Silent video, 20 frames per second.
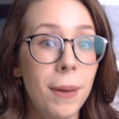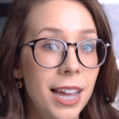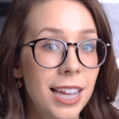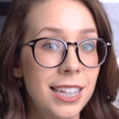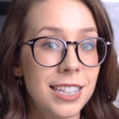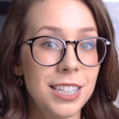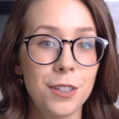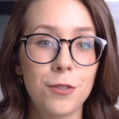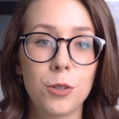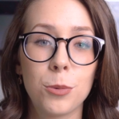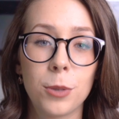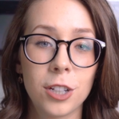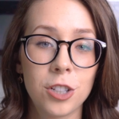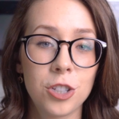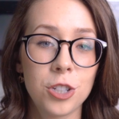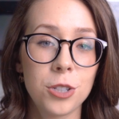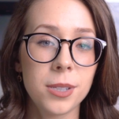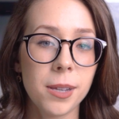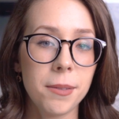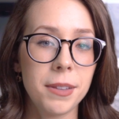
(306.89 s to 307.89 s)
But if you want to
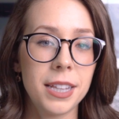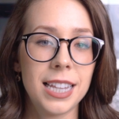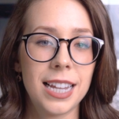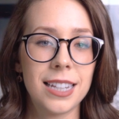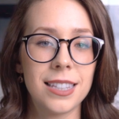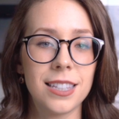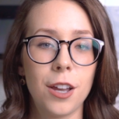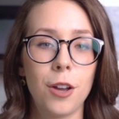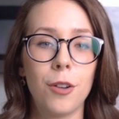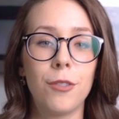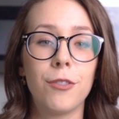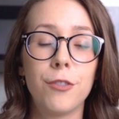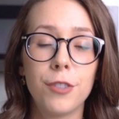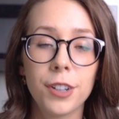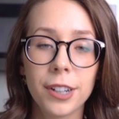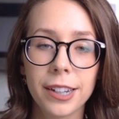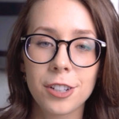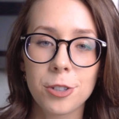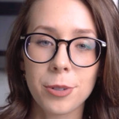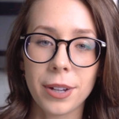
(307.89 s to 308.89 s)
choose something that's
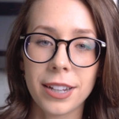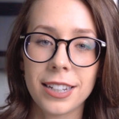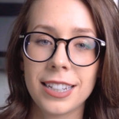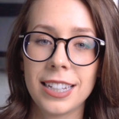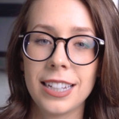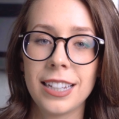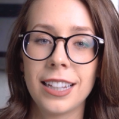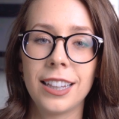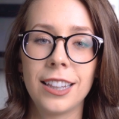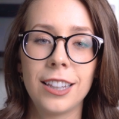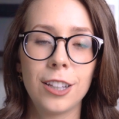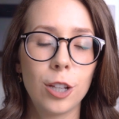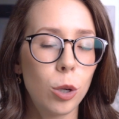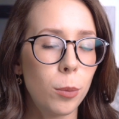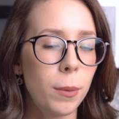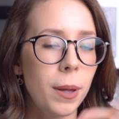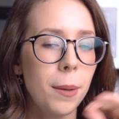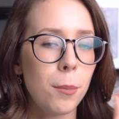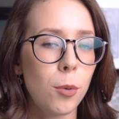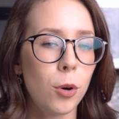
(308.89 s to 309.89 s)
very trendy, a little
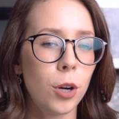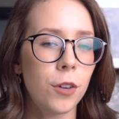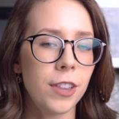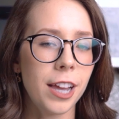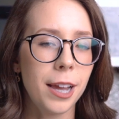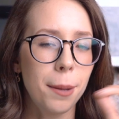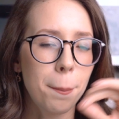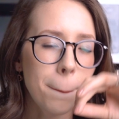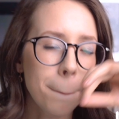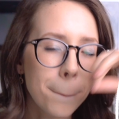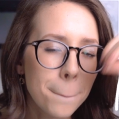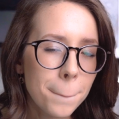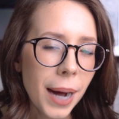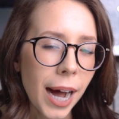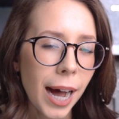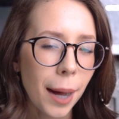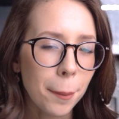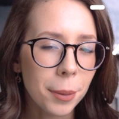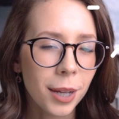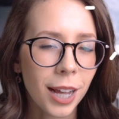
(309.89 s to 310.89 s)
bit more of that
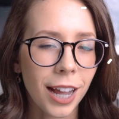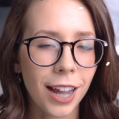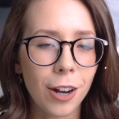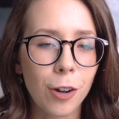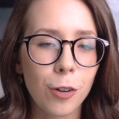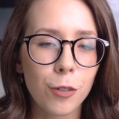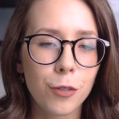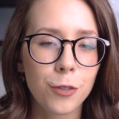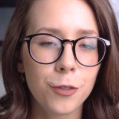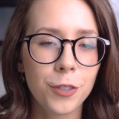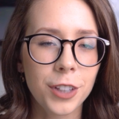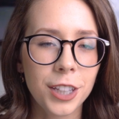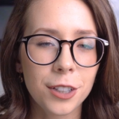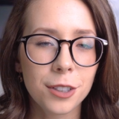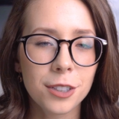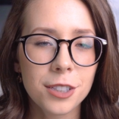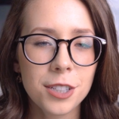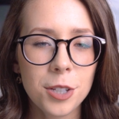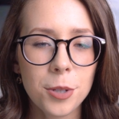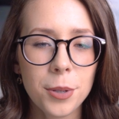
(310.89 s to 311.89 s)
pop kind of
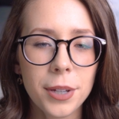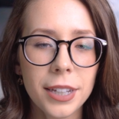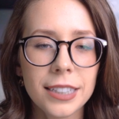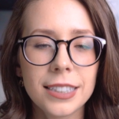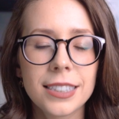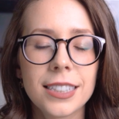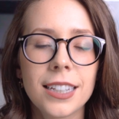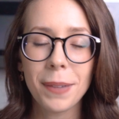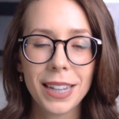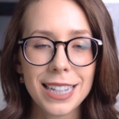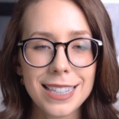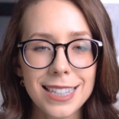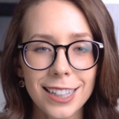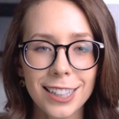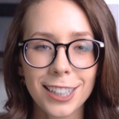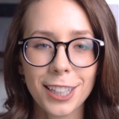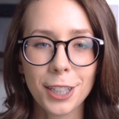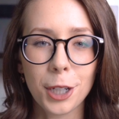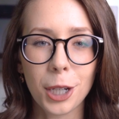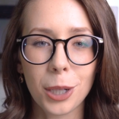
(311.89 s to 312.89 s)
feel to it,
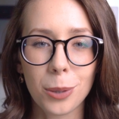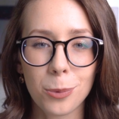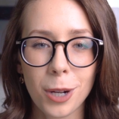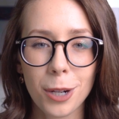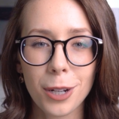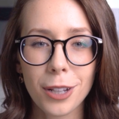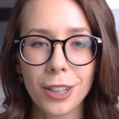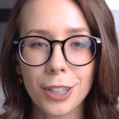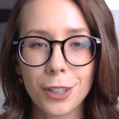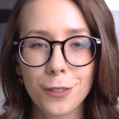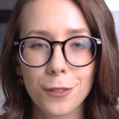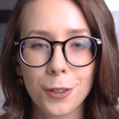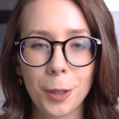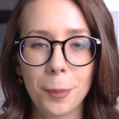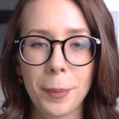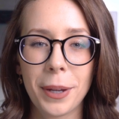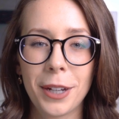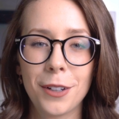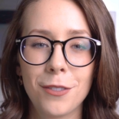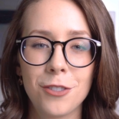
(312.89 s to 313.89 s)
basically you're going to want to look for a
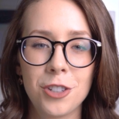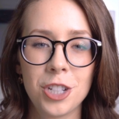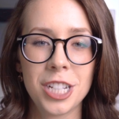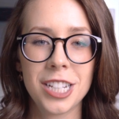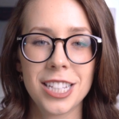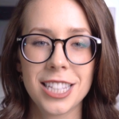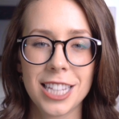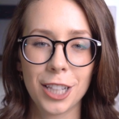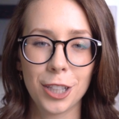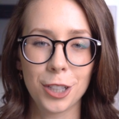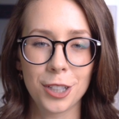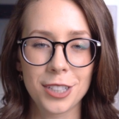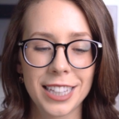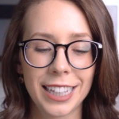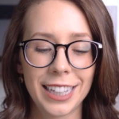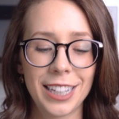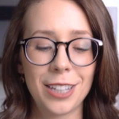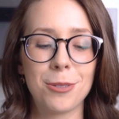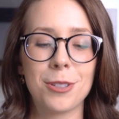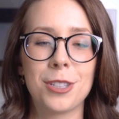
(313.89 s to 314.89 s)
pair of jeans that looks
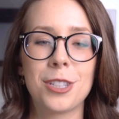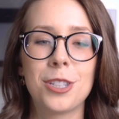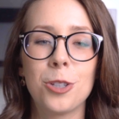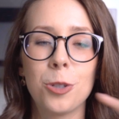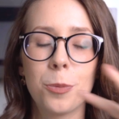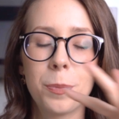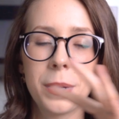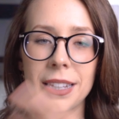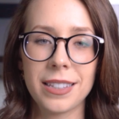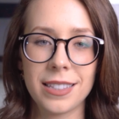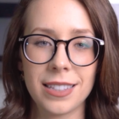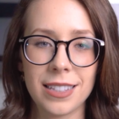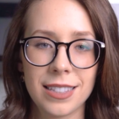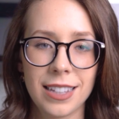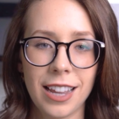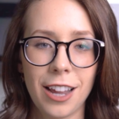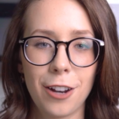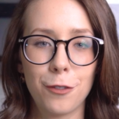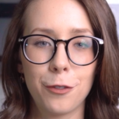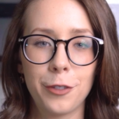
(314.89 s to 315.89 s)
like it was two pieces
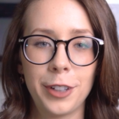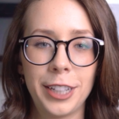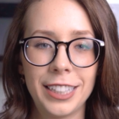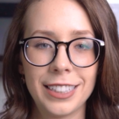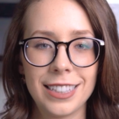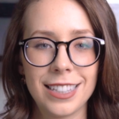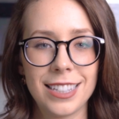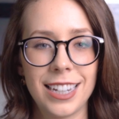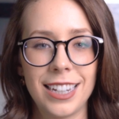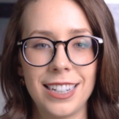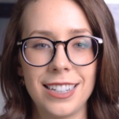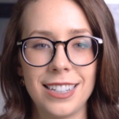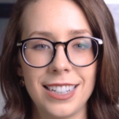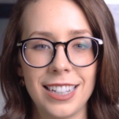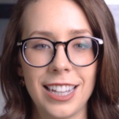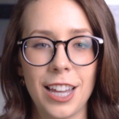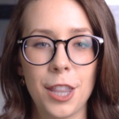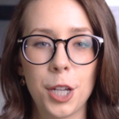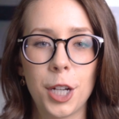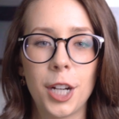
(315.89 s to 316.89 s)
kind of Frankenstein
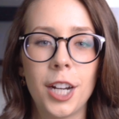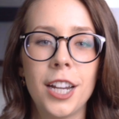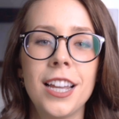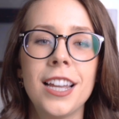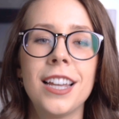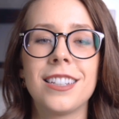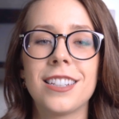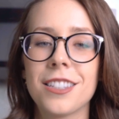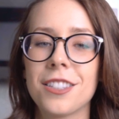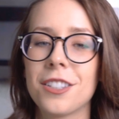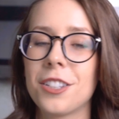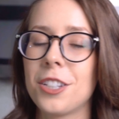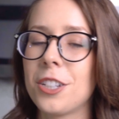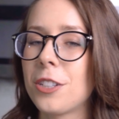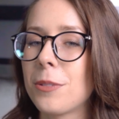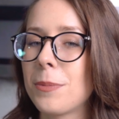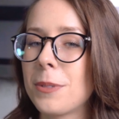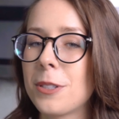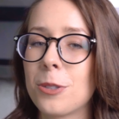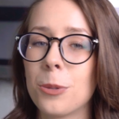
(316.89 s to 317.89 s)
together. Doesn't need
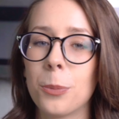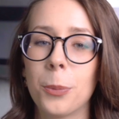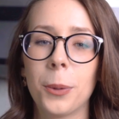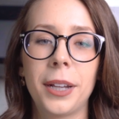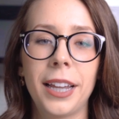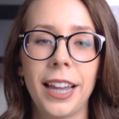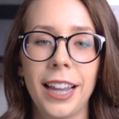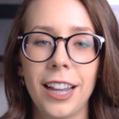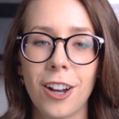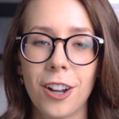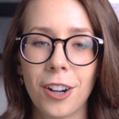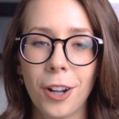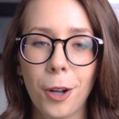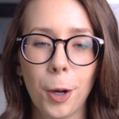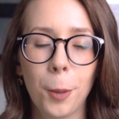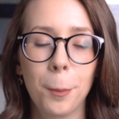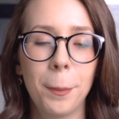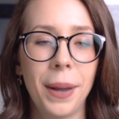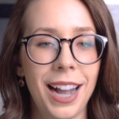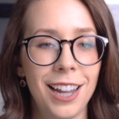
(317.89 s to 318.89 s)
to be super chaotic
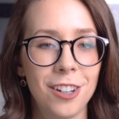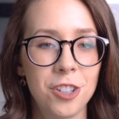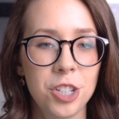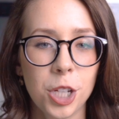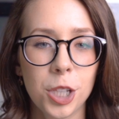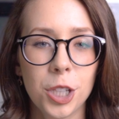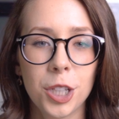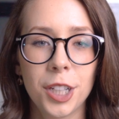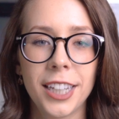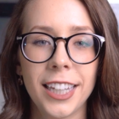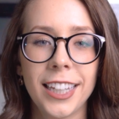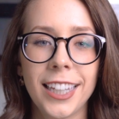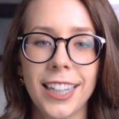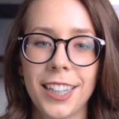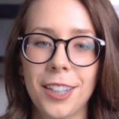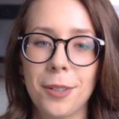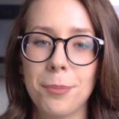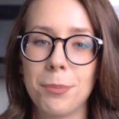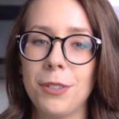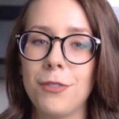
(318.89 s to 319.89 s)
or patchy looking.
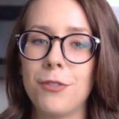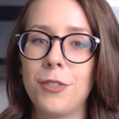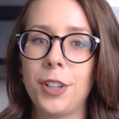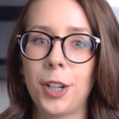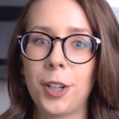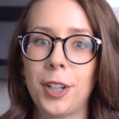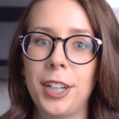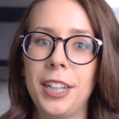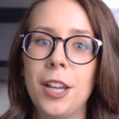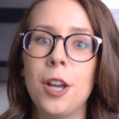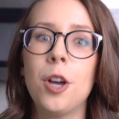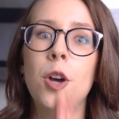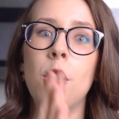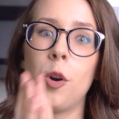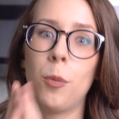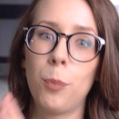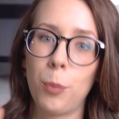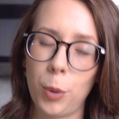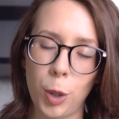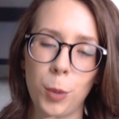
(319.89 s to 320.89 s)
It can be very
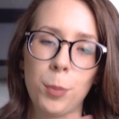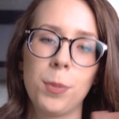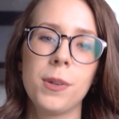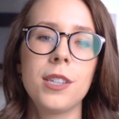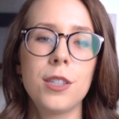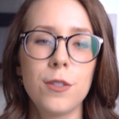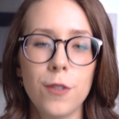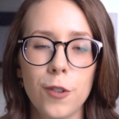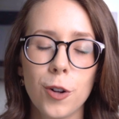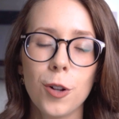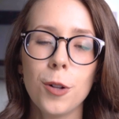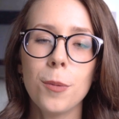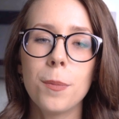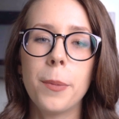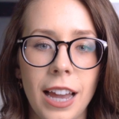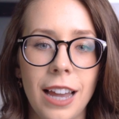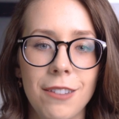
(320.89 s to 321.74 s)
purposeful.